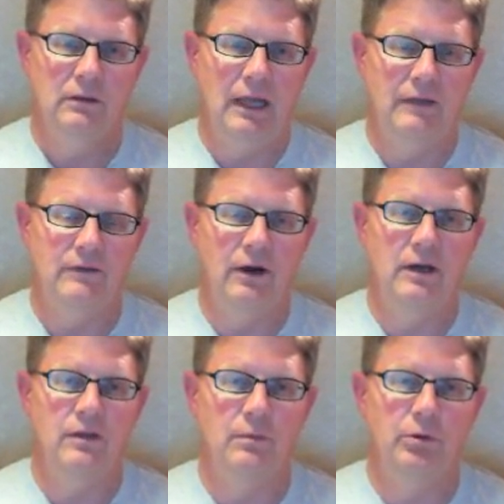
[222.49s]
And the height
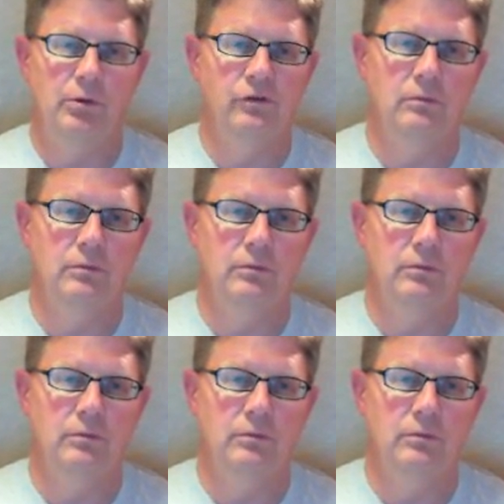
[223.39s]
of the prism